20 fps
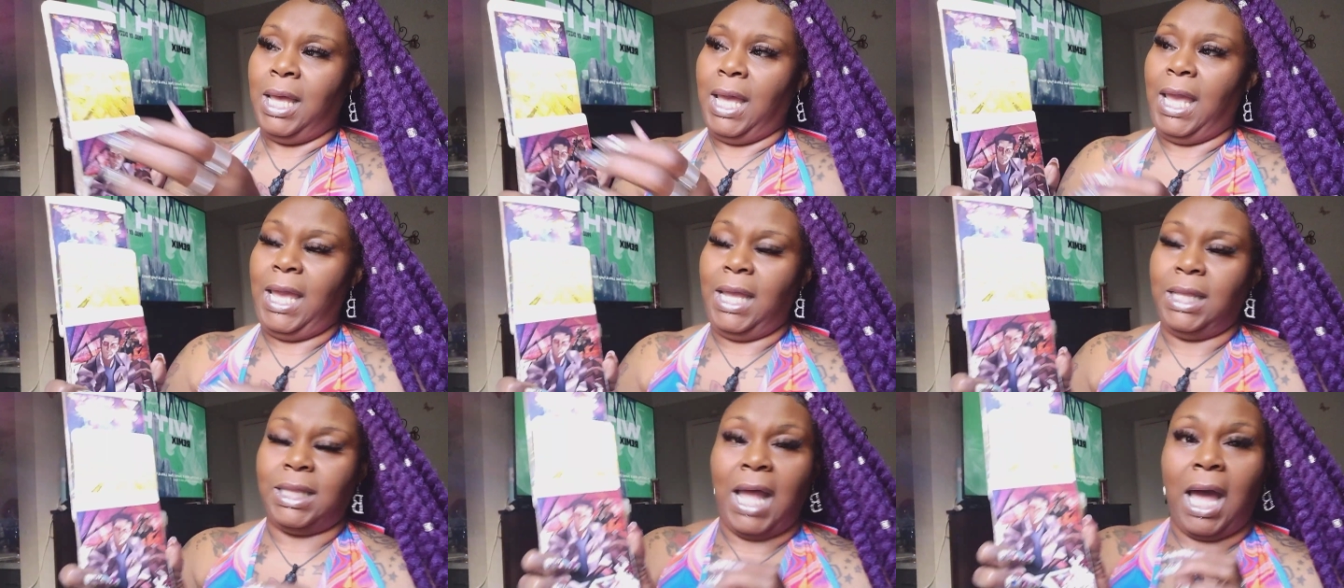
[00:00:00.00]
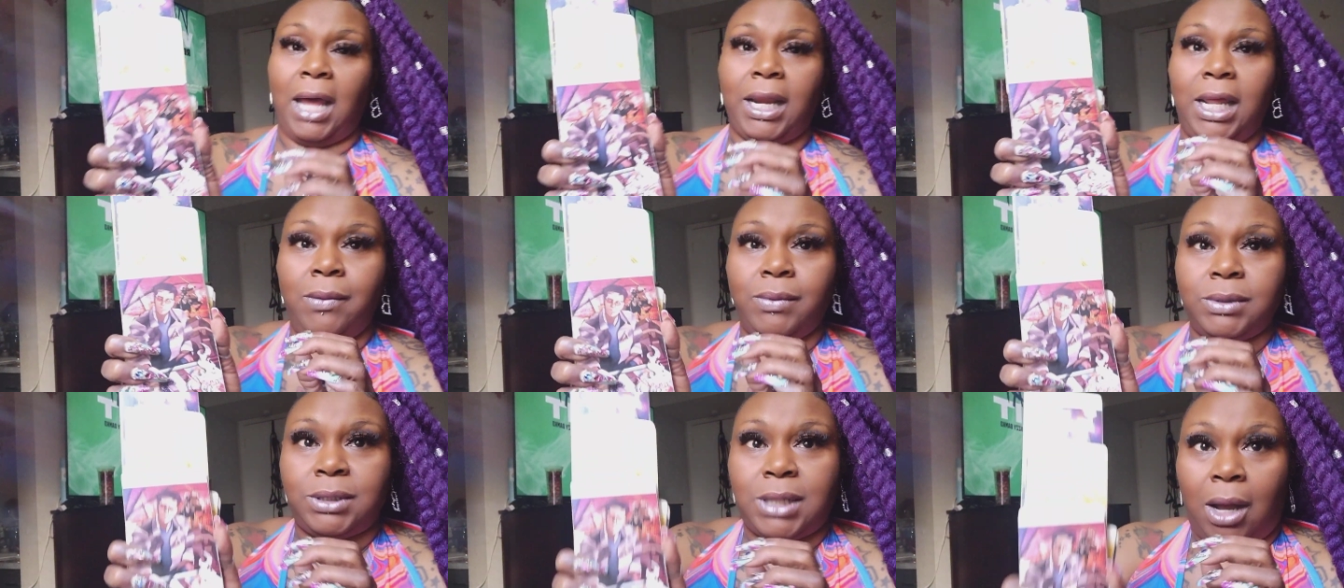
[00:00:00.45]
He thought
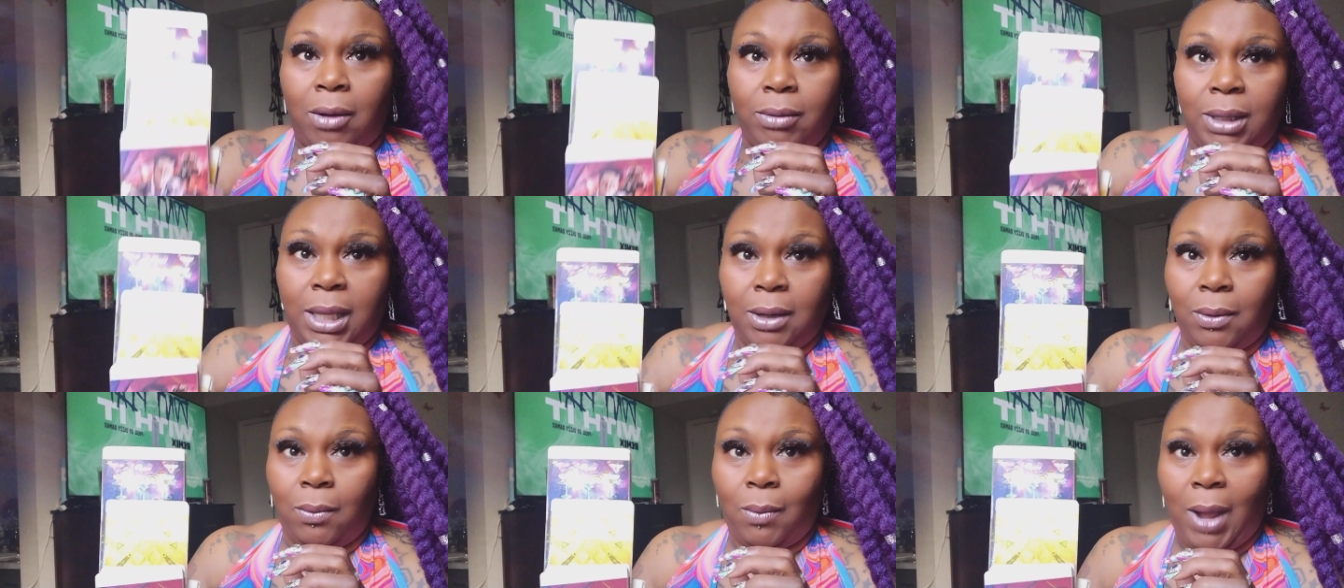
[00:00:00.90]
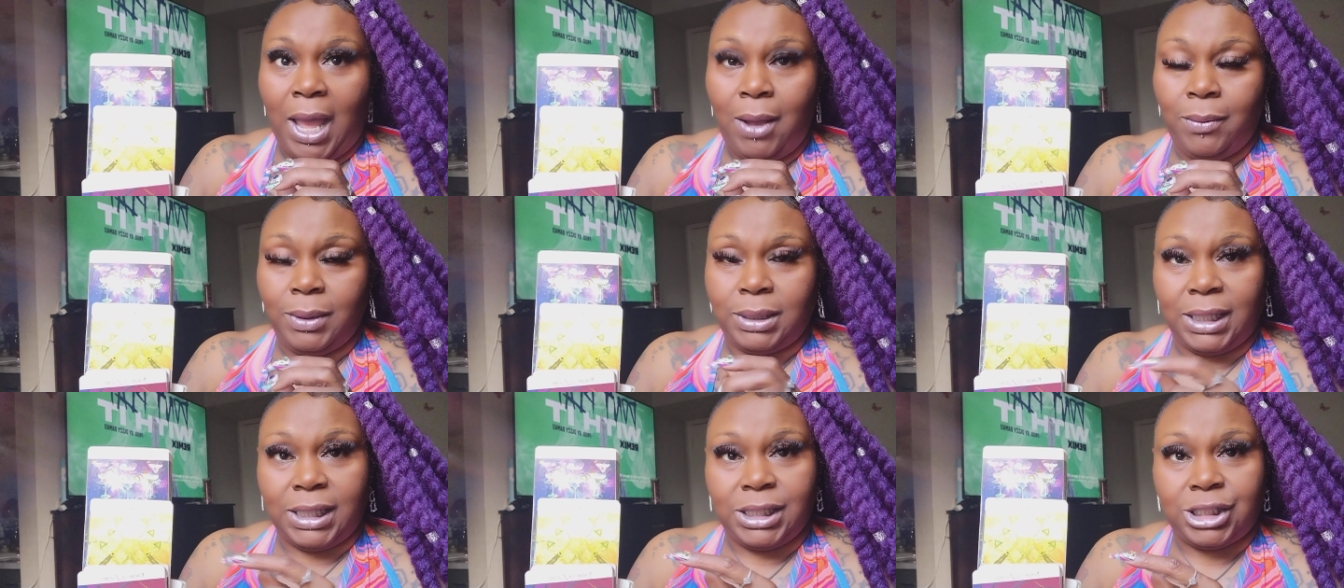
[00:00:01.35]
he was gonna get away
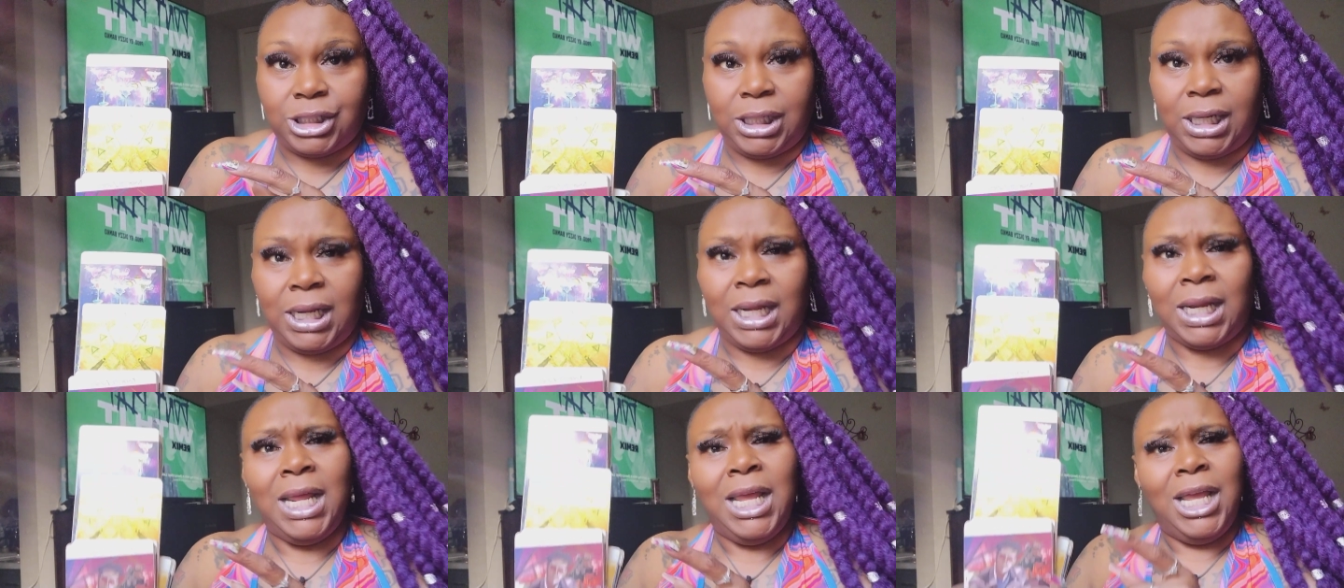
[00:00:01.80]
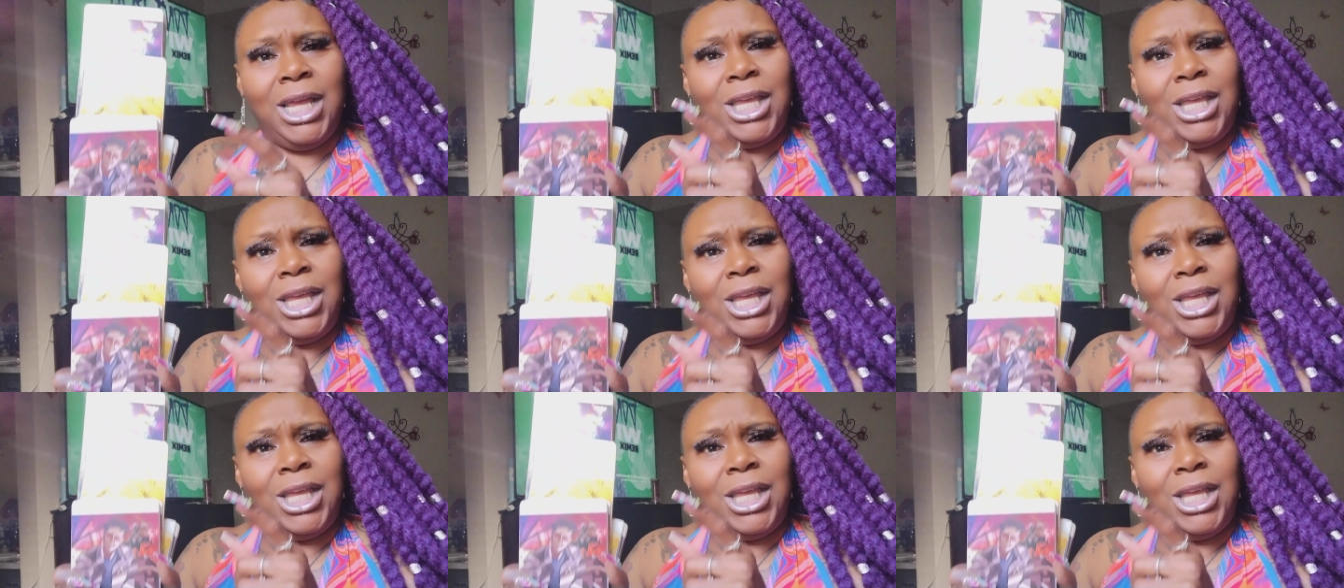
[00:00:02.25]
with this shit.